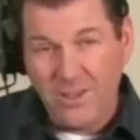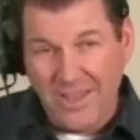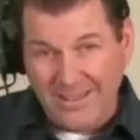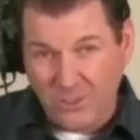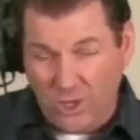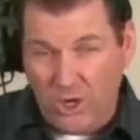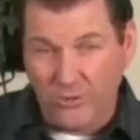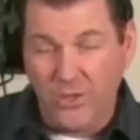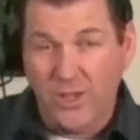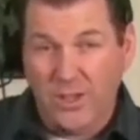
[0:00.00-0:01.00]
That's
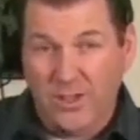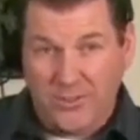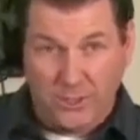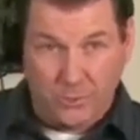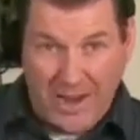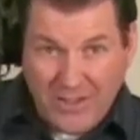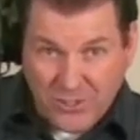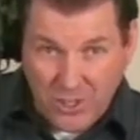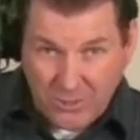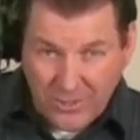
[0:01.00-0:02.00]
called the
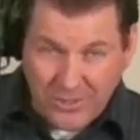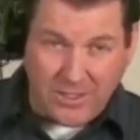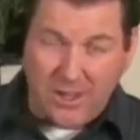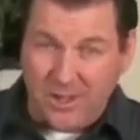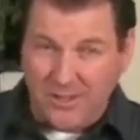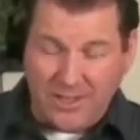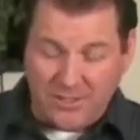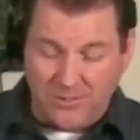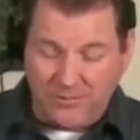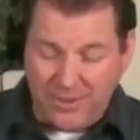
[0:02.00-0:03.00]
grace note in the
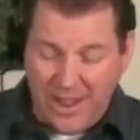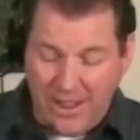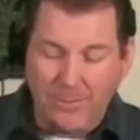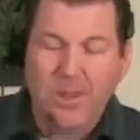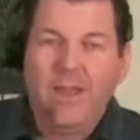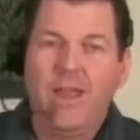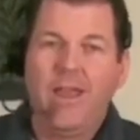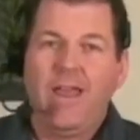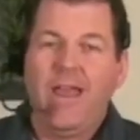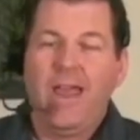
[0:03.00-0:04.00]
context of a flam.
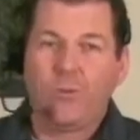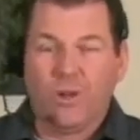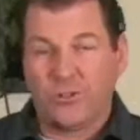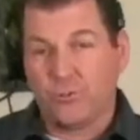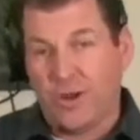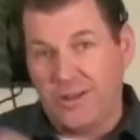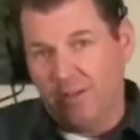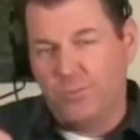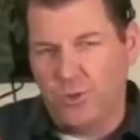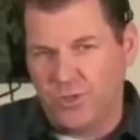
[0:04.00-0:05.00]
And when it's written
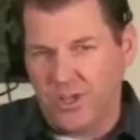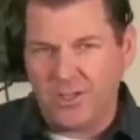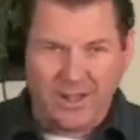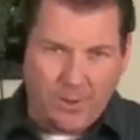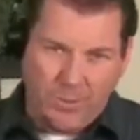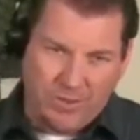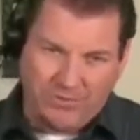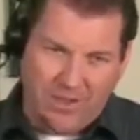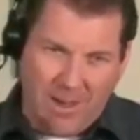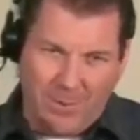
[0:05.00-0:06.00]
in music, like I'll put a
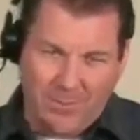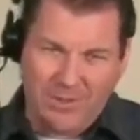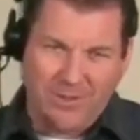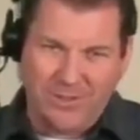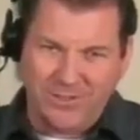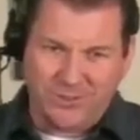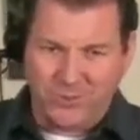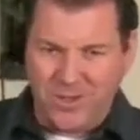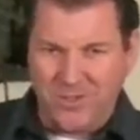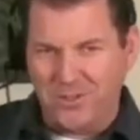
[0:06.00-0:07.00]
flam up here on the
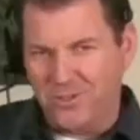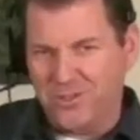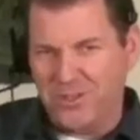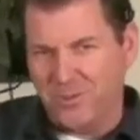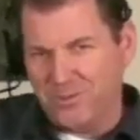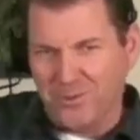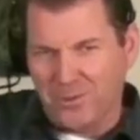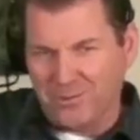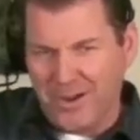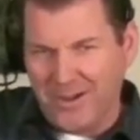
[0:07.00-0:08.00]
screen, you can see there's the
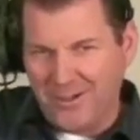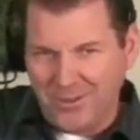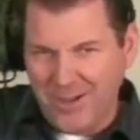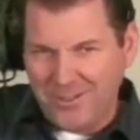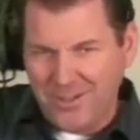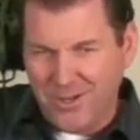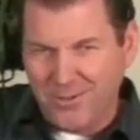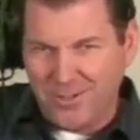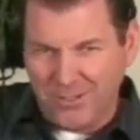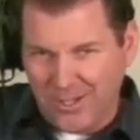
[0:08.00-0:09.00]
little tiny grace
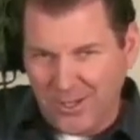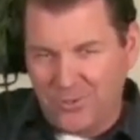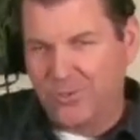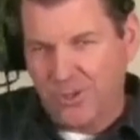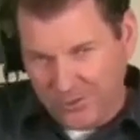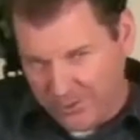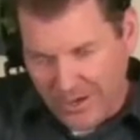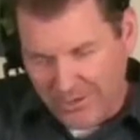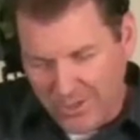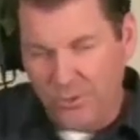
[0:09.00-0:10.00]
note. The little note's called the
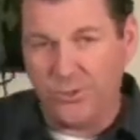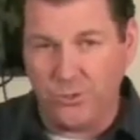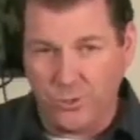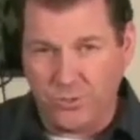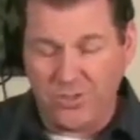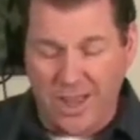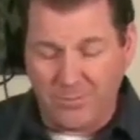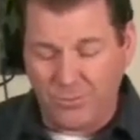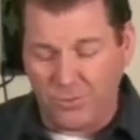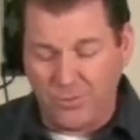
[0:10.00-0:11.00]
grace note. You use a
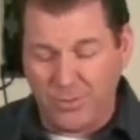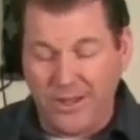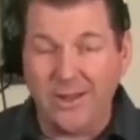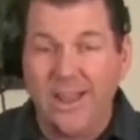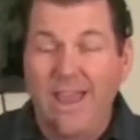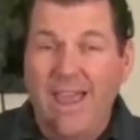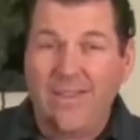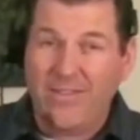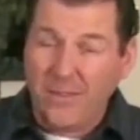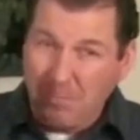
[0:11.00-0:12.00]
tap stroke to play it.
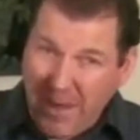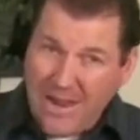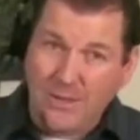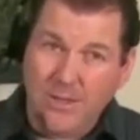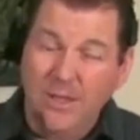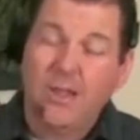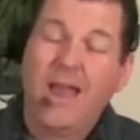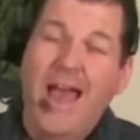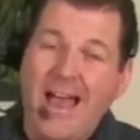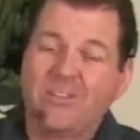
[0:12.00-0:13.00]
And then the main
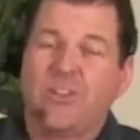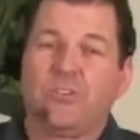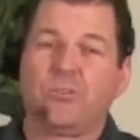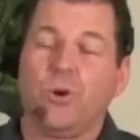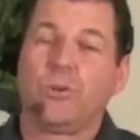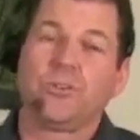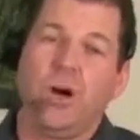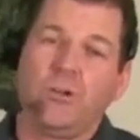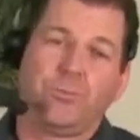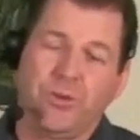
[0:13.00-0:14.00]
accent stroke is
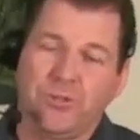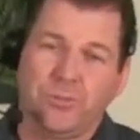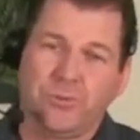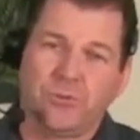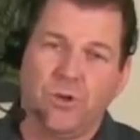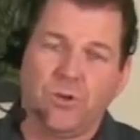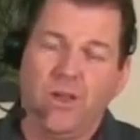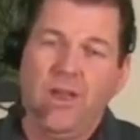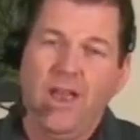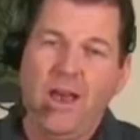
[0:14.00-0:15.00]
called the principal stroke.
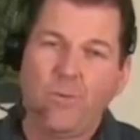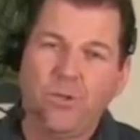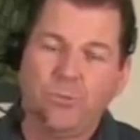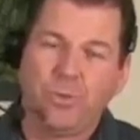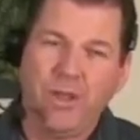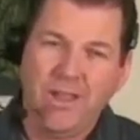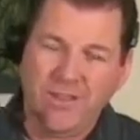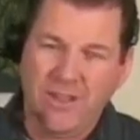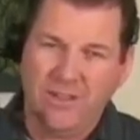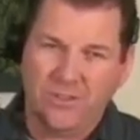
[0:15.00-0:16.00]
And when you play
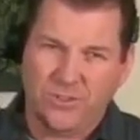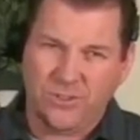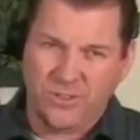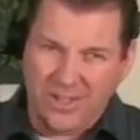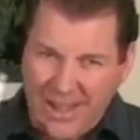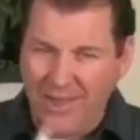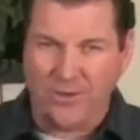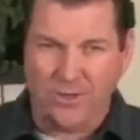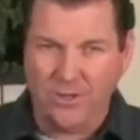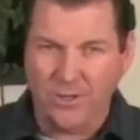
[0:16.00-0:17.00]
these
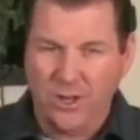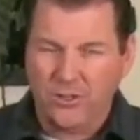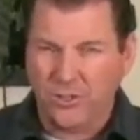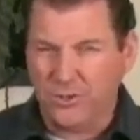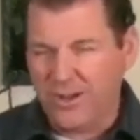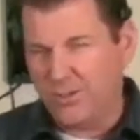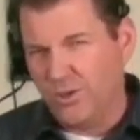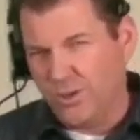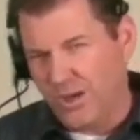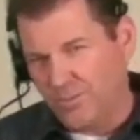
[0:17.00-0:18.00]
together, the grace
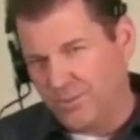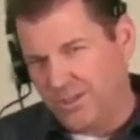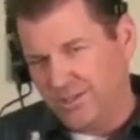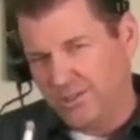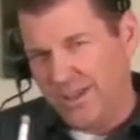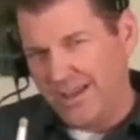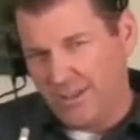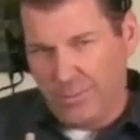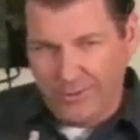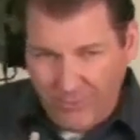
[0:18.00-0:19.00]
note comes in
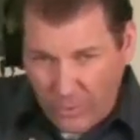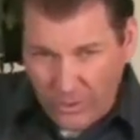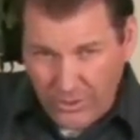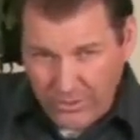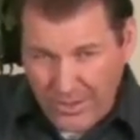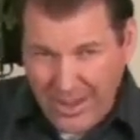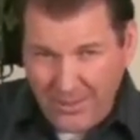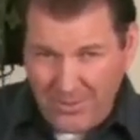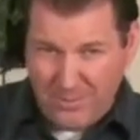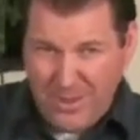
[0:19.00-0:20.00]
slightly before
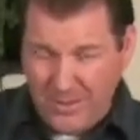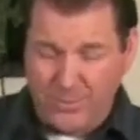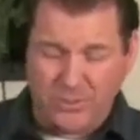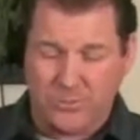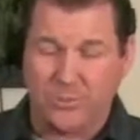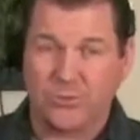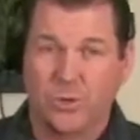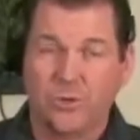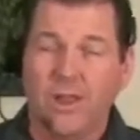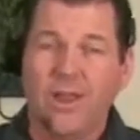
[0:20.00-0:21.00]
the main principal
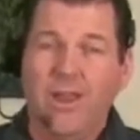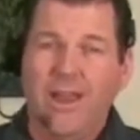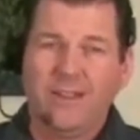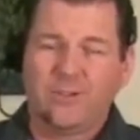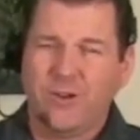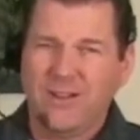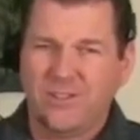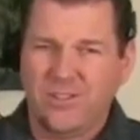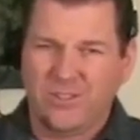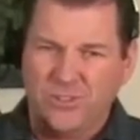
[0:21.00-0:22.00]
stroke, and it creates
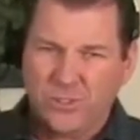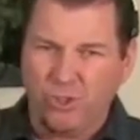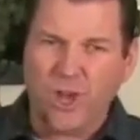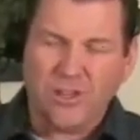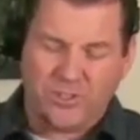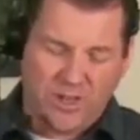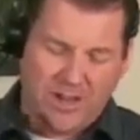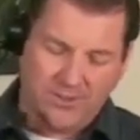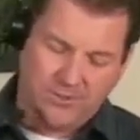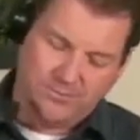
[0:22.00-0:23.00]
this chut
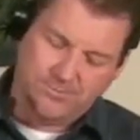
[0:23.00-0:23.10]
sound.